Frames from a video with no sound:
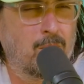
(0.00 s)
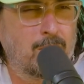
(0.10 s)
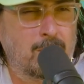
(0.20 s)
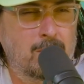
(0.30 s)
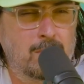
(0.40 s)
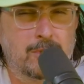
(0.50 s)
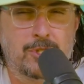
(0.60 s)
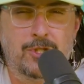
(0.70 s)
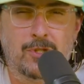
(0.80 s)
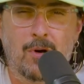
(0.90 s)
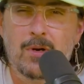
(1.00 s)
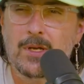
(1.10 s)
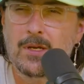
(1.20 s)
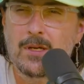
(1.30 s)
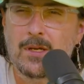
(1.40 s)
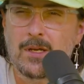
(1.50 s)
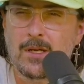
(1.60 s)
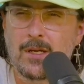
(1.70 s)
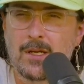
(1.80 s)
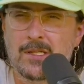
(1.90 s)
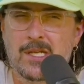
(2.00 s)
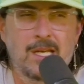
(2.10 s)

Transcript: like, dude, a shark is